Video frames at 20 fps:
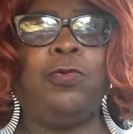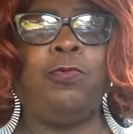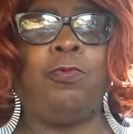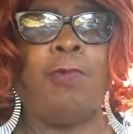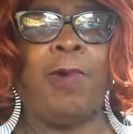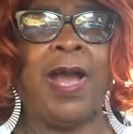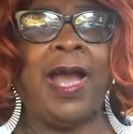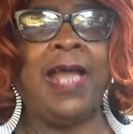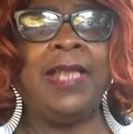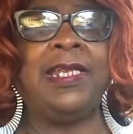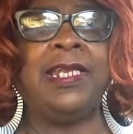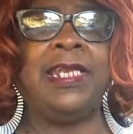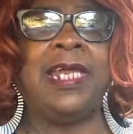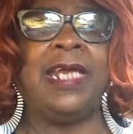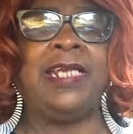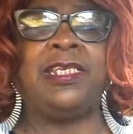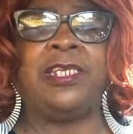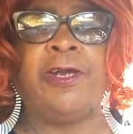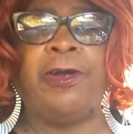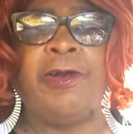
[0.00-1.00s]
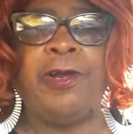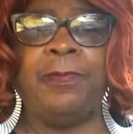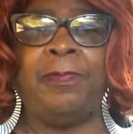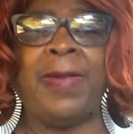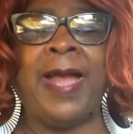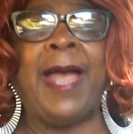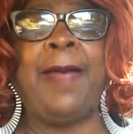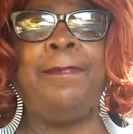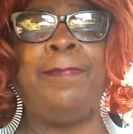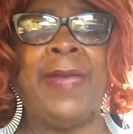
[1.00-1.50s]
Why did they turn
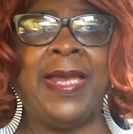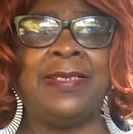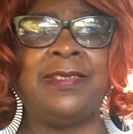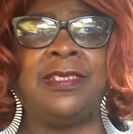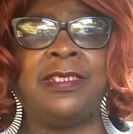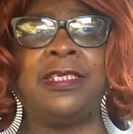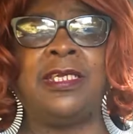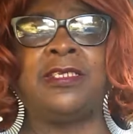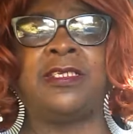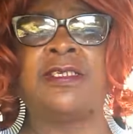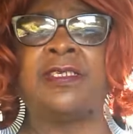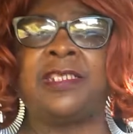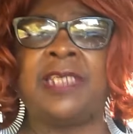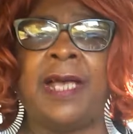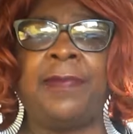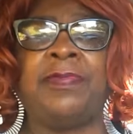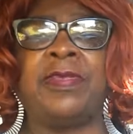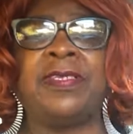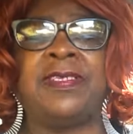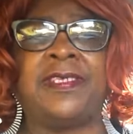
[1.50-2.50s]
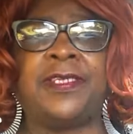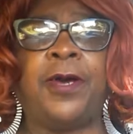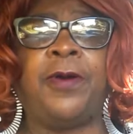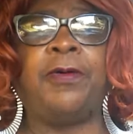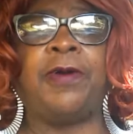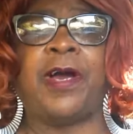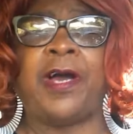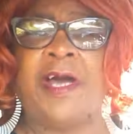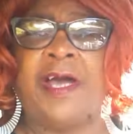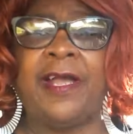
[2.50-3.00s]
my message into something
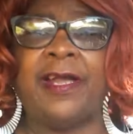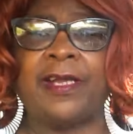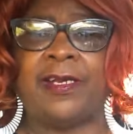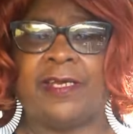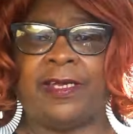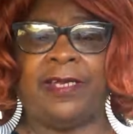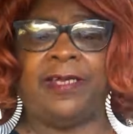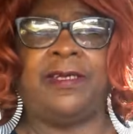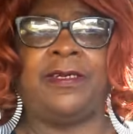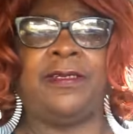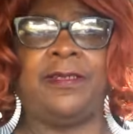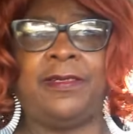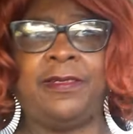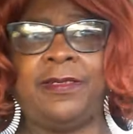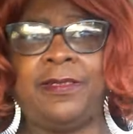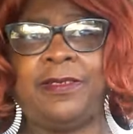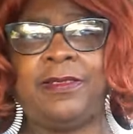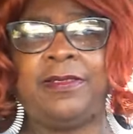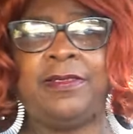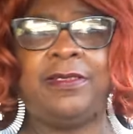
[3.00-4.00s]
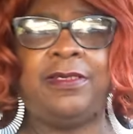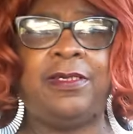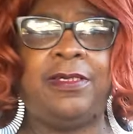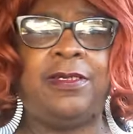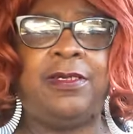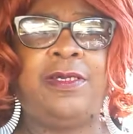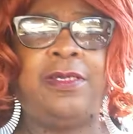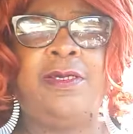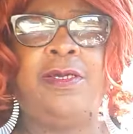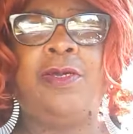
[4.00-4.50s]
so ugly?
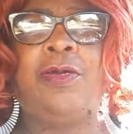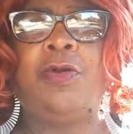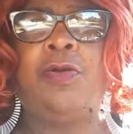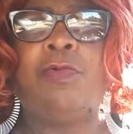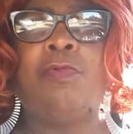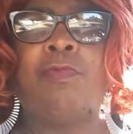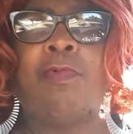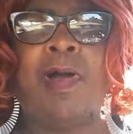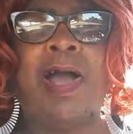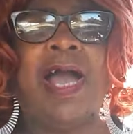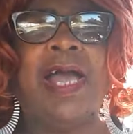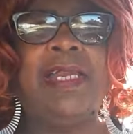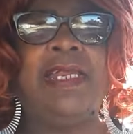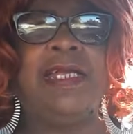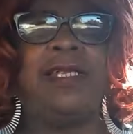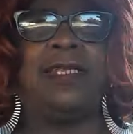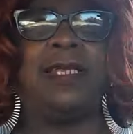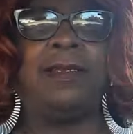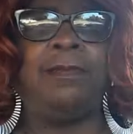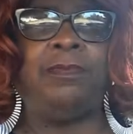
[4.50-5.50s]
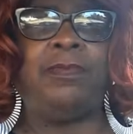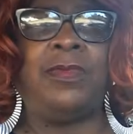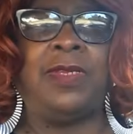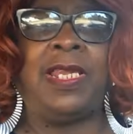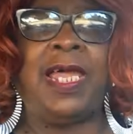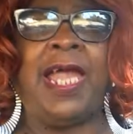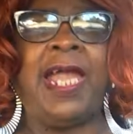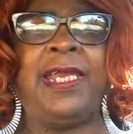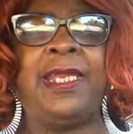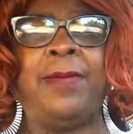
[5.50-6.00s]
Why did the
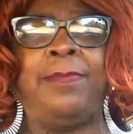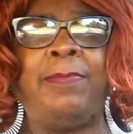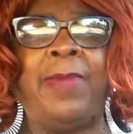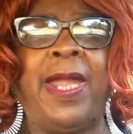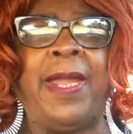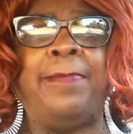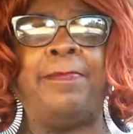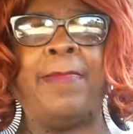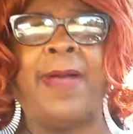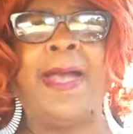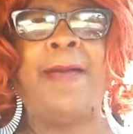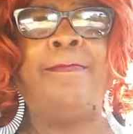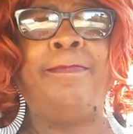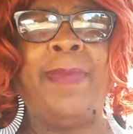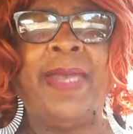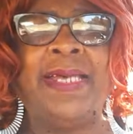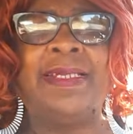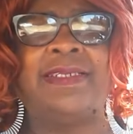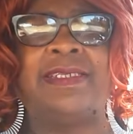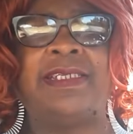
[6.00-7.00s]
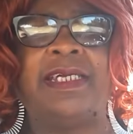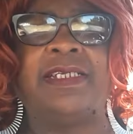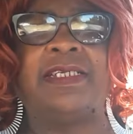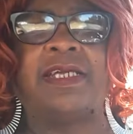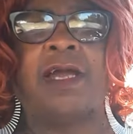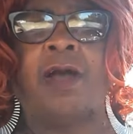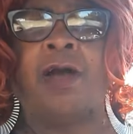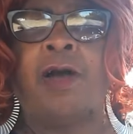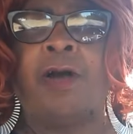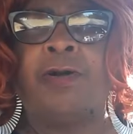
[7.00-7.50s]
lady make my
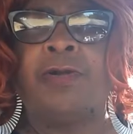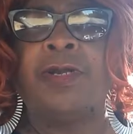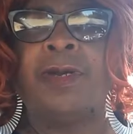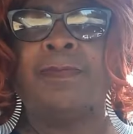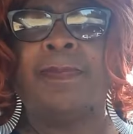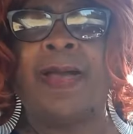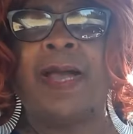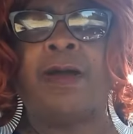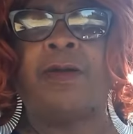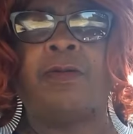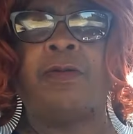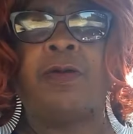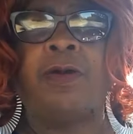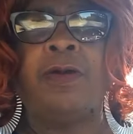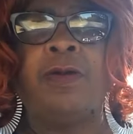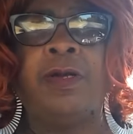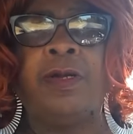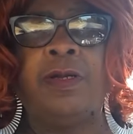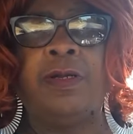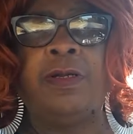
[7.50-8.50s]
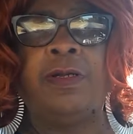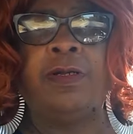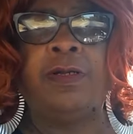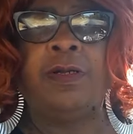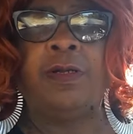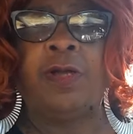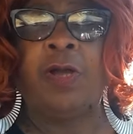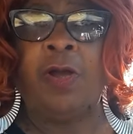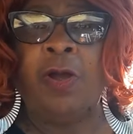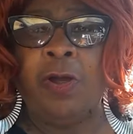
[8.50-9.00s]
message all about
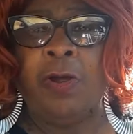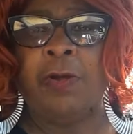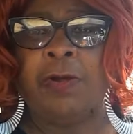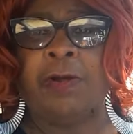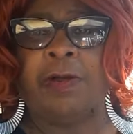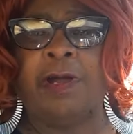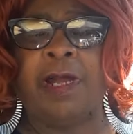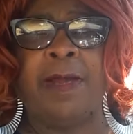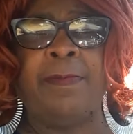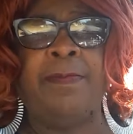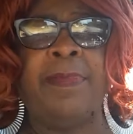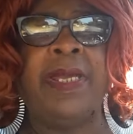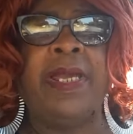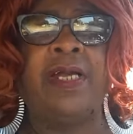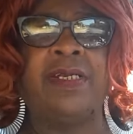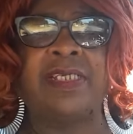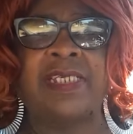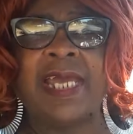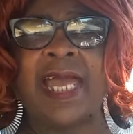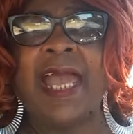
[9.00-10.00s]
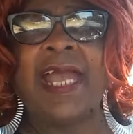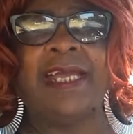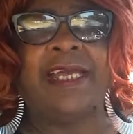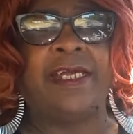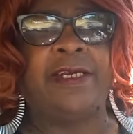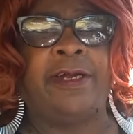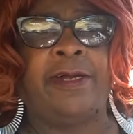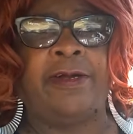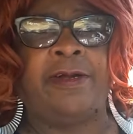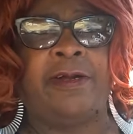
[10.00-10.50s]
her and me
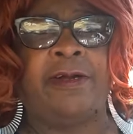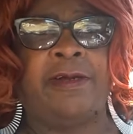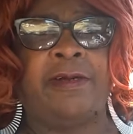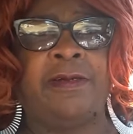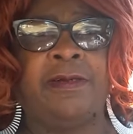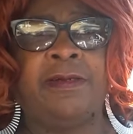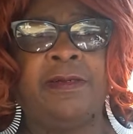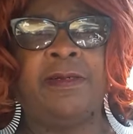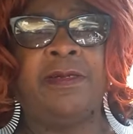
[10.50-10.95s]
attacking her?